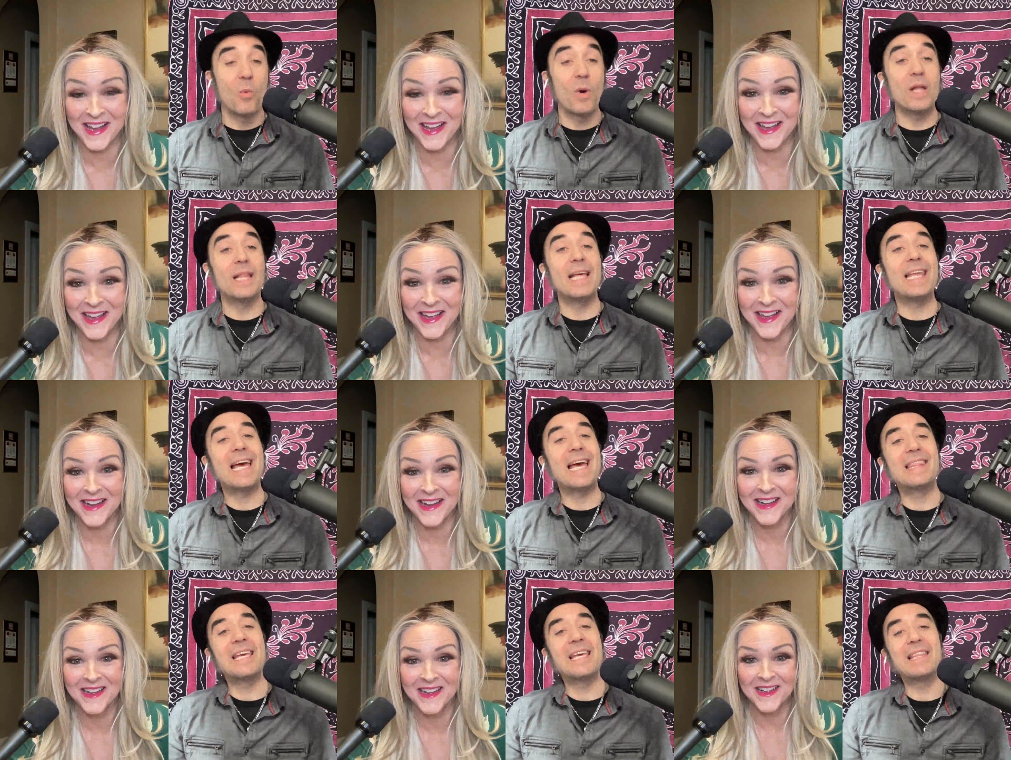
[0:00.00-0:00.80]
Speaker 1: well, and
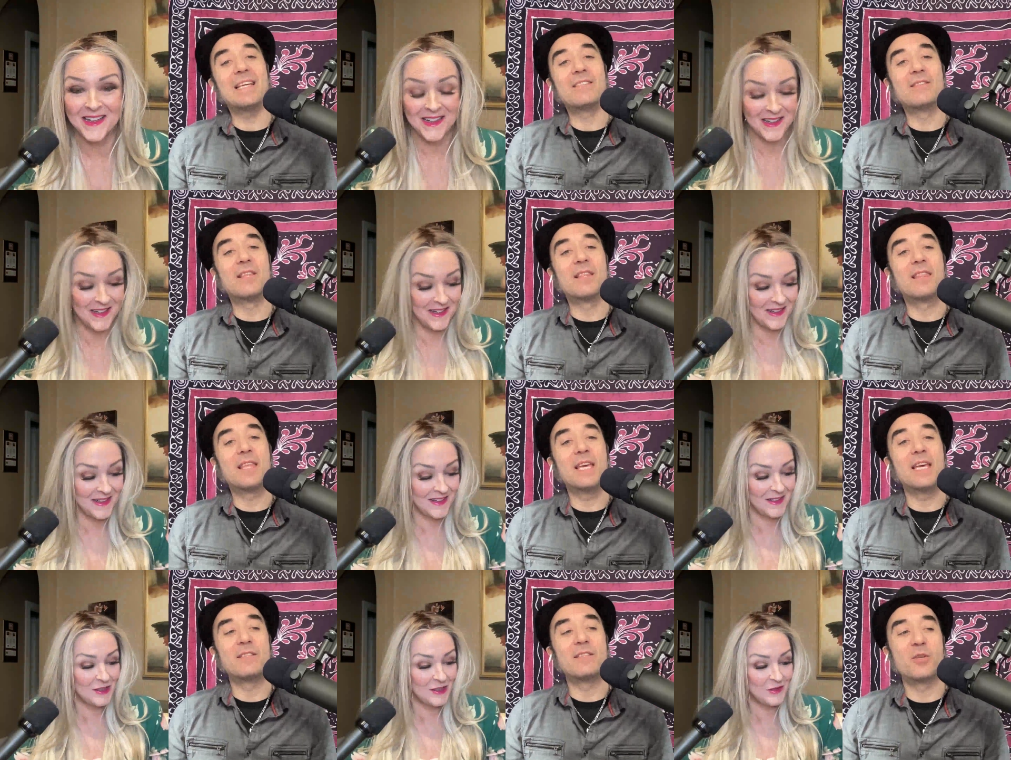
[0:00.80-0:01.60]
I think that's the
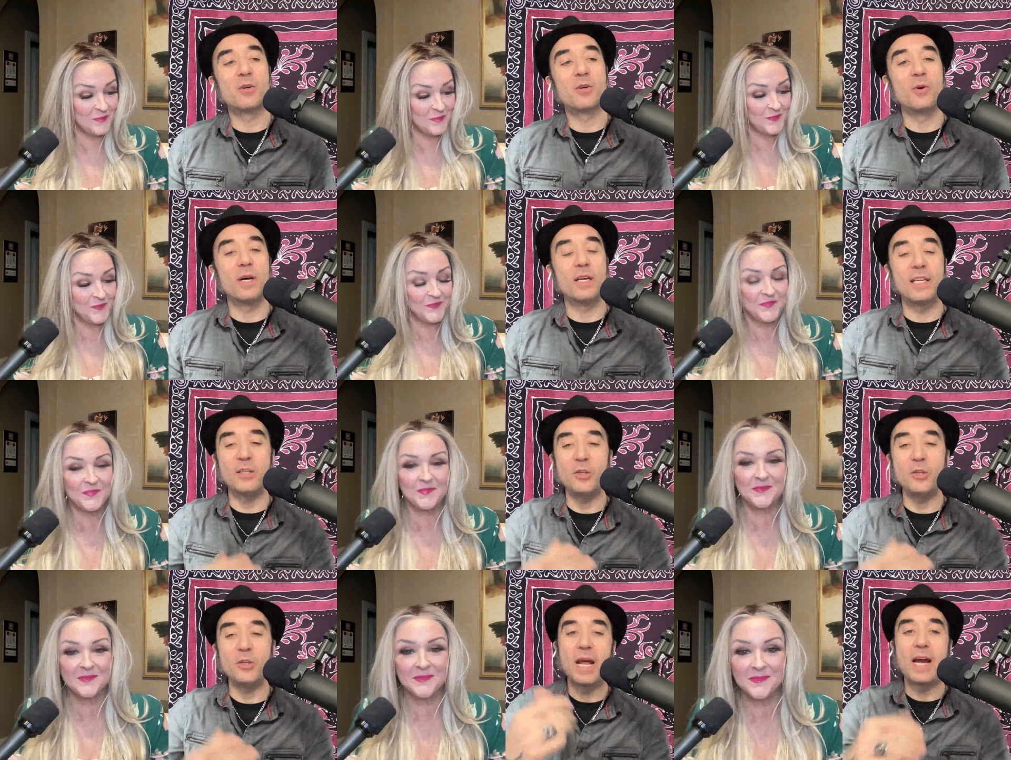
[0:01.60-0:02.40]
thing. So
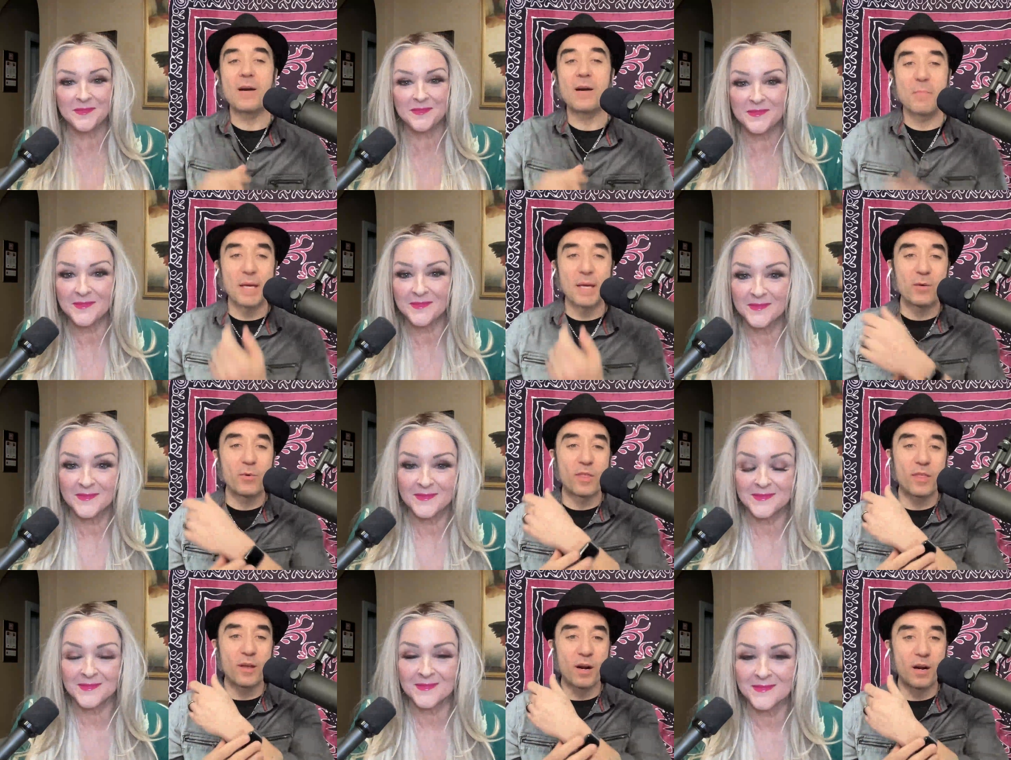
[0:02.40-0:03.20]
you and I are
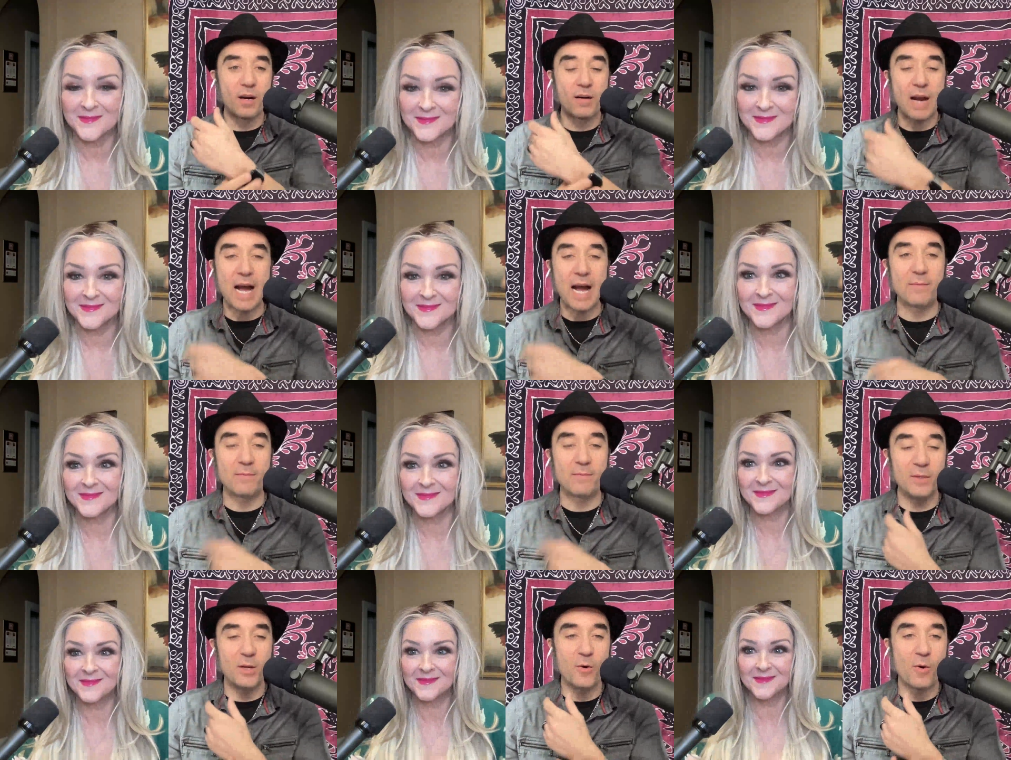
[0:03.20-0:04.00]
big with our
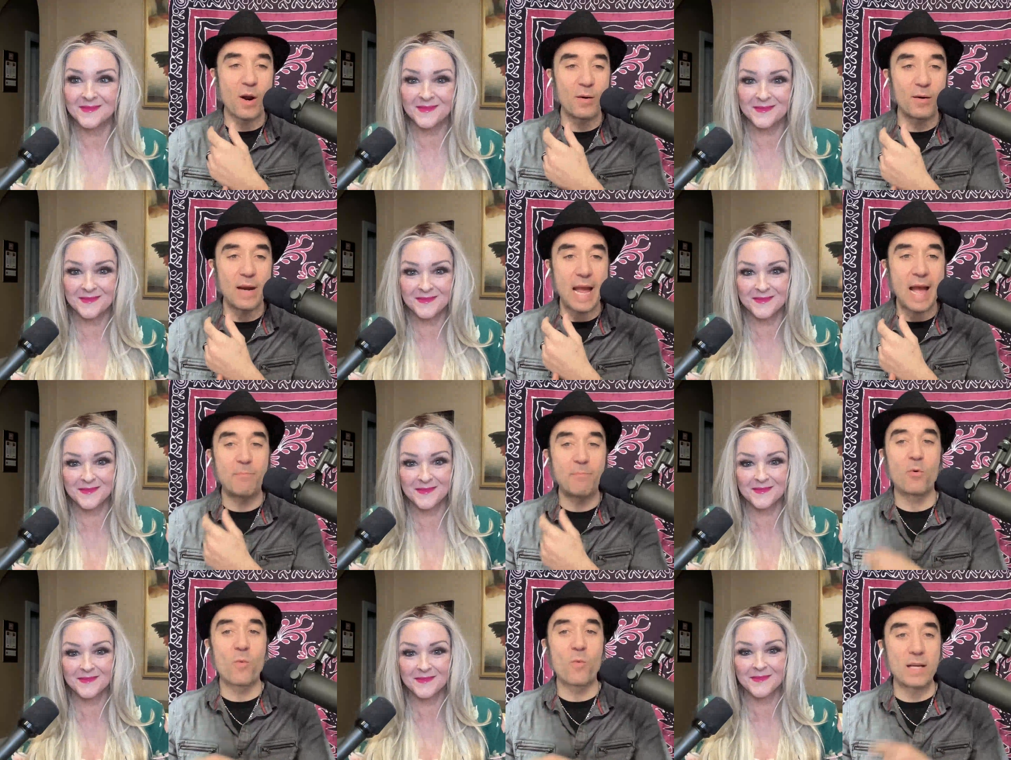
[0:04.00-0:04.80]
I you know, our
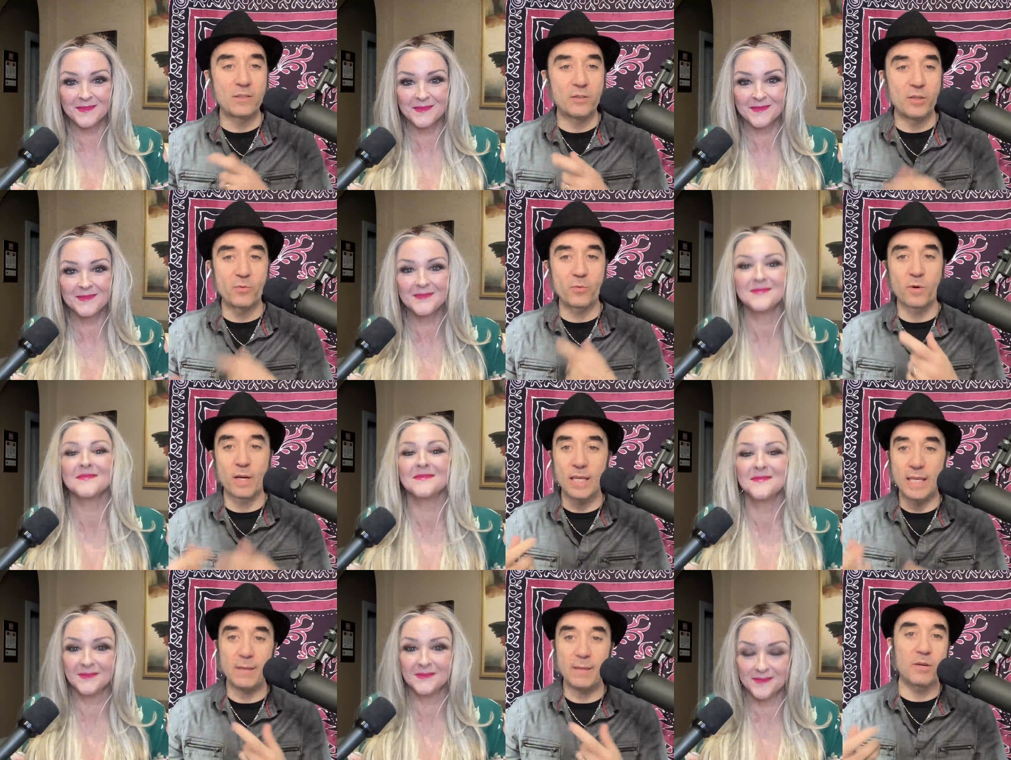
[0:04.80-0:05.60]
Apple Watches where
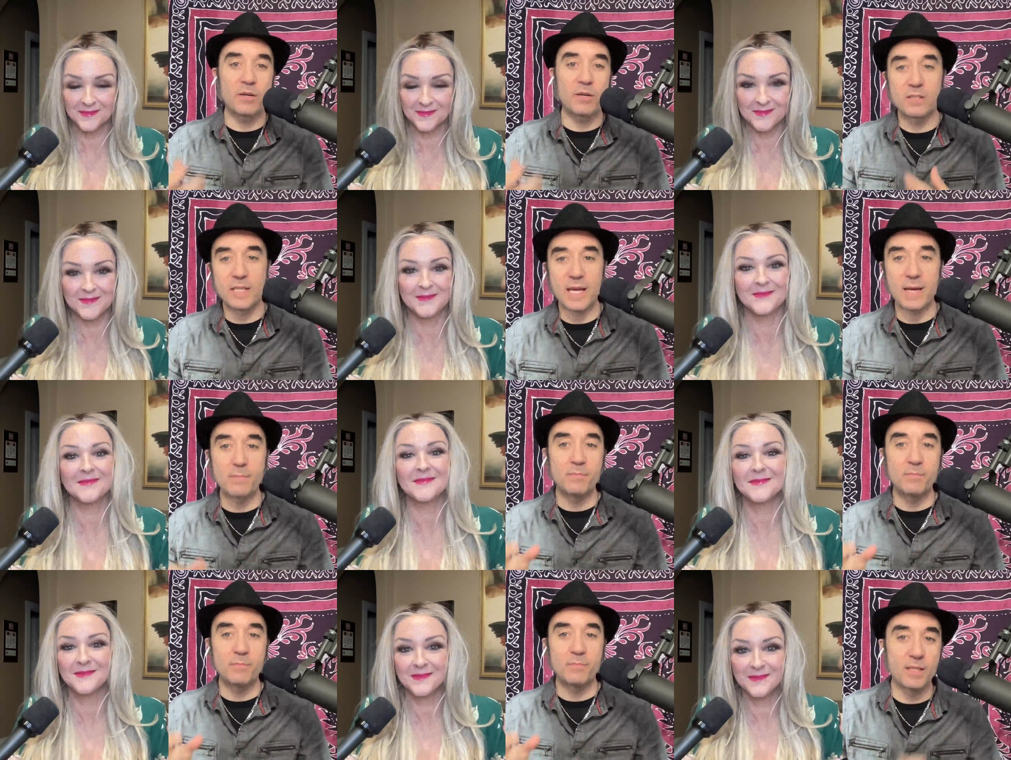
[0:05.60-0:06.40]
it keeps our
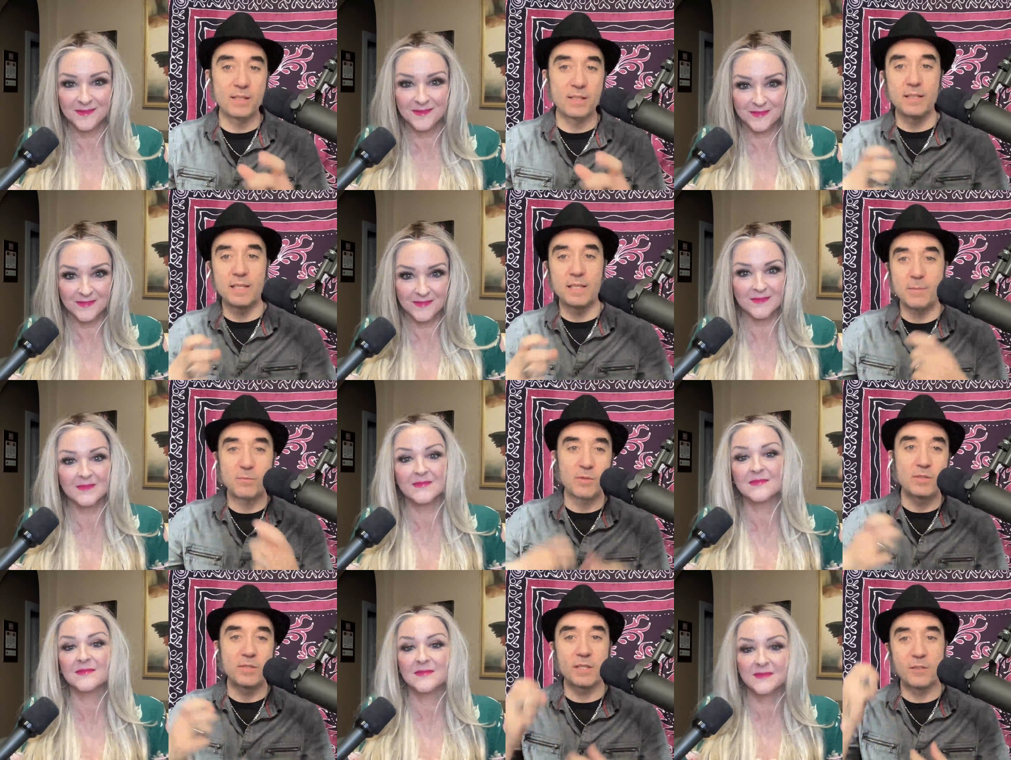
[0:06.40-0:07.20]
steps and
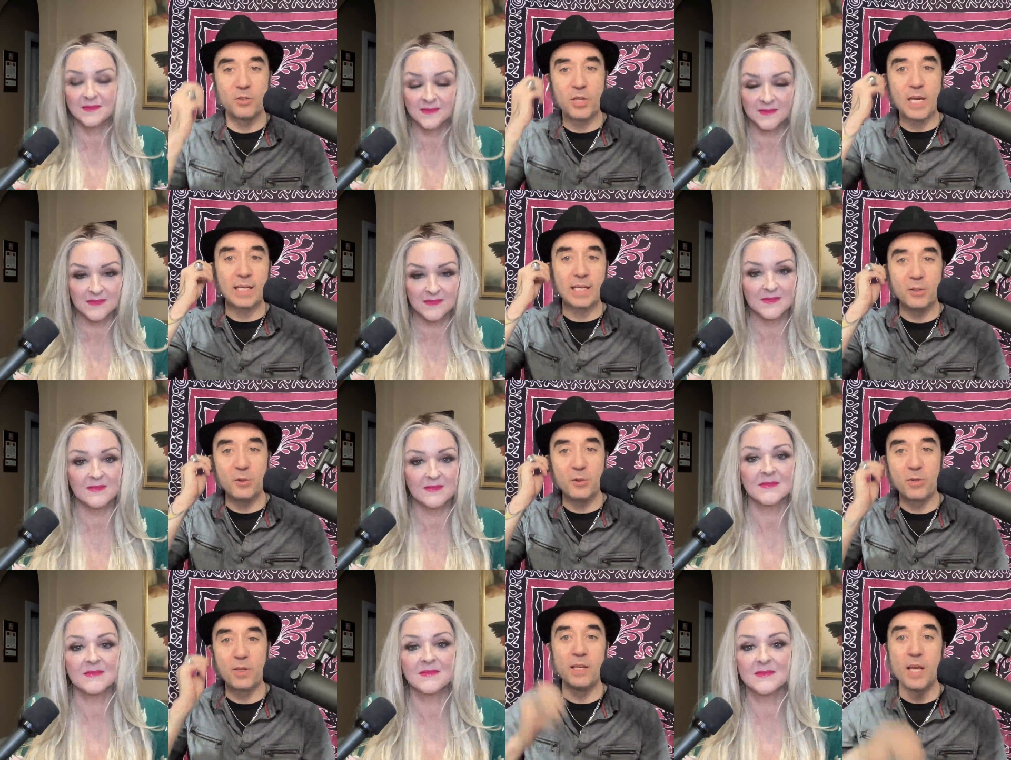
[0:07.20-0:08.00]
keeps us in
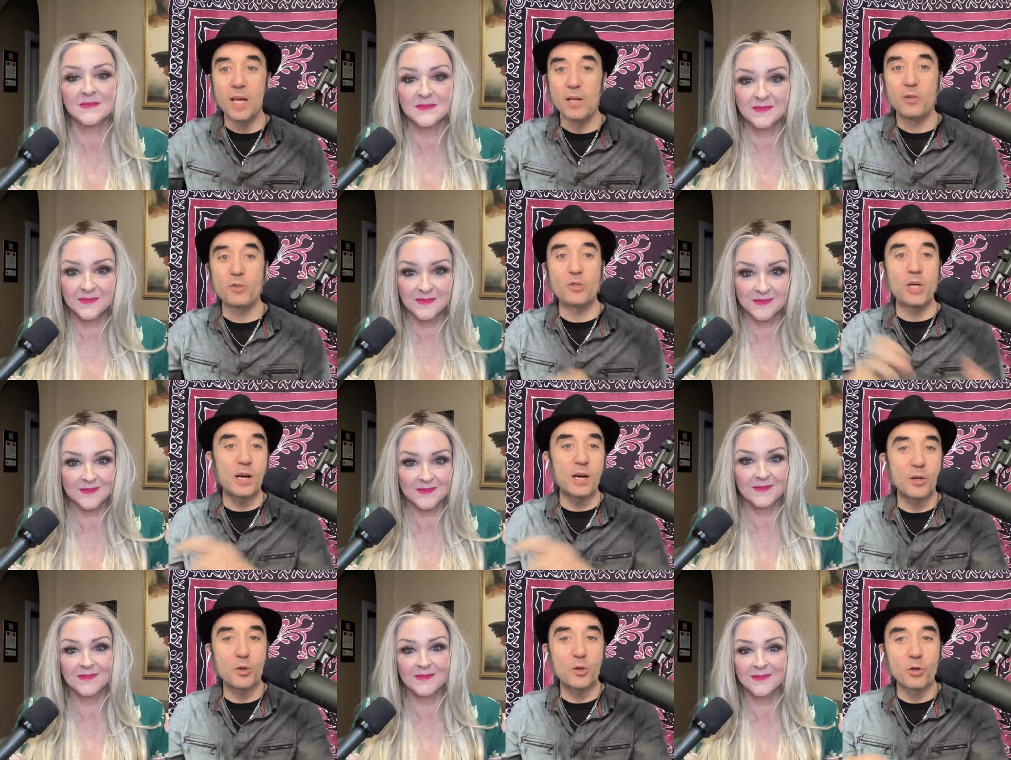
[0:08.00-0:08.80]
check and you can
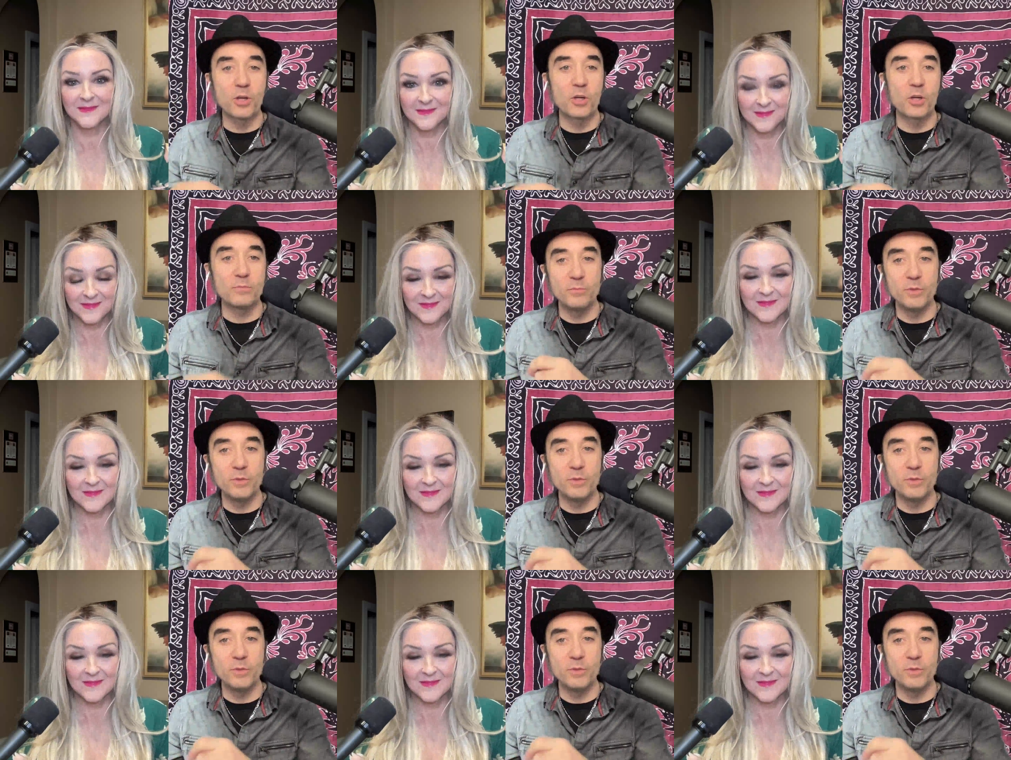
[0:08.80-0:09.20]
share your,